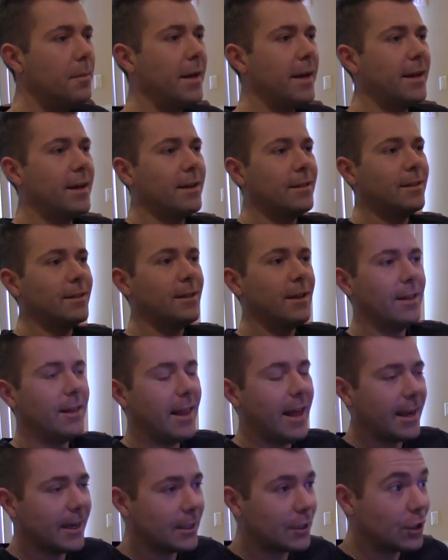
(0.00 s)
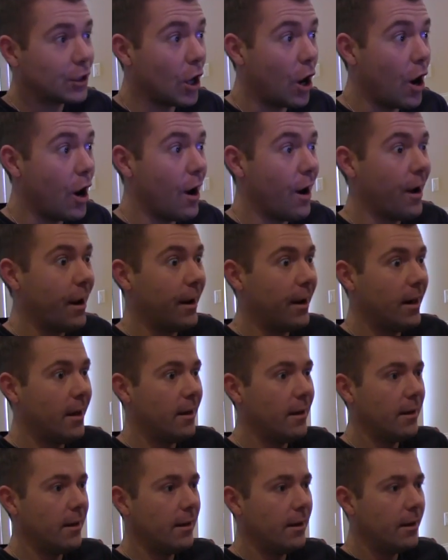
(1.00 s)
Make a selection.
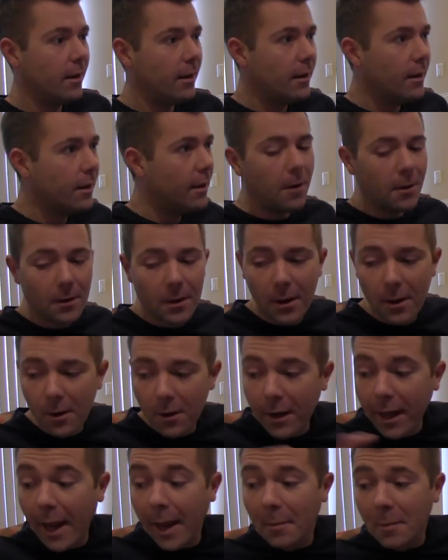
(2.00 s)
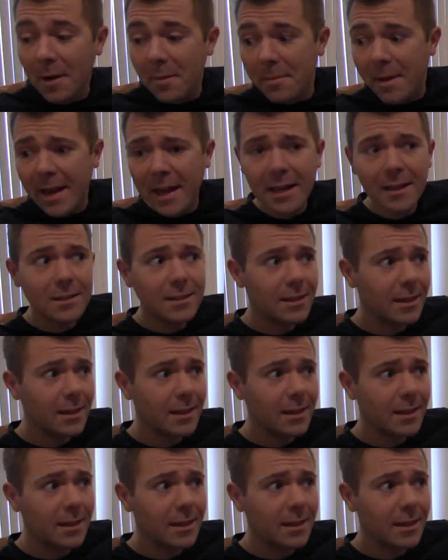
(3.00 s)
Okay, I'm gonna make a